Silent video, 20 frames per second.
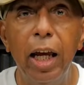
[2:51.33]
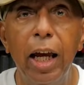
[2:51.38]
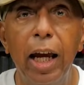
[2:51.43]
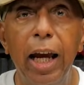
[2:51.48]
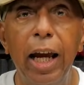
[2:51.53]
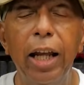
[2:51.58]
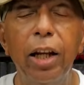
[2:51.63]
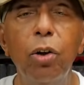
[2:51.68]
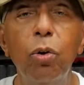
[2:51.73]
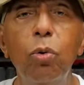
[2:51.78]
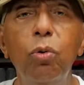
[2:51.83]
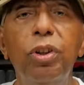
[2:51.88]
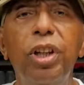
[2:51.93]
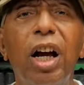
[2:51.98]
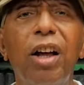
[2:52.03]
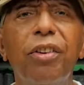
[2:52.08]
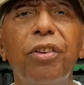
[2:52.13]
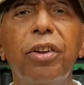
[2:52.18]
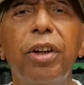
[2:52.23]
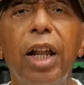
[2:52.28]
and who
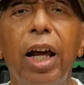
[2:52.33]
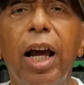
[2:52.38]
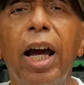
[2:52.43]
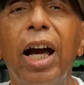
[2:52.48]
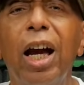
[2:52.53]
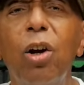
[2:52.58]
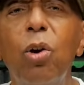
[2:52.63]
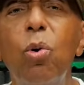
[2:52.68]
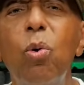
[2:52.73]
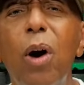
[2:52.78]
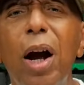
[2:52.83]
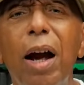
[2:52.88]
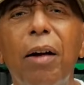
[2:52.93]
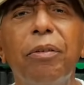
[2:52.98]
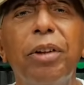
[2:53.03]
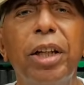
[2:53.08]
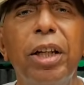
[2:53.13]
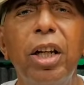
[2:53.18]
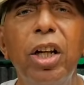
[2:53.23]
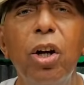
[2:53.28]
doesn't, and who have
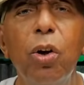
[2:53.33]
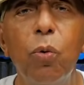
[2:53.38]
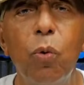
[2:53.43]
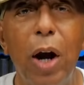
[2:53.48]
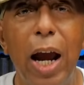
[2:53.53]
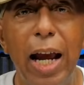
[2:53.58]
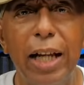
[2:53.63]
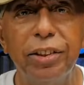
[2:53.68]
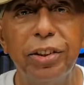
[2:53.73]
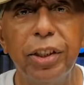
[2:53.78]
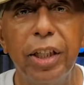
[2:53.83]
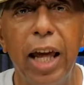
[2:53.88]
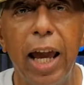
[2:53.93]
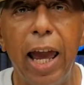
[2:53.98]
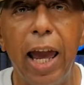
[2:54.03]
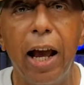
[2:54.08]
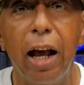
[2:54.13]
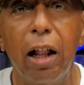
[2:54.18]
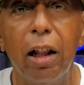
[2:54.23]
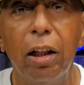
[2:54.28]
the
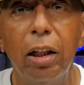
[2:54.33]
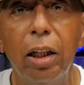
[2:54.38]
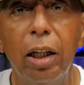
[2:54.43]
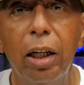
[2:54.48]
irrationale.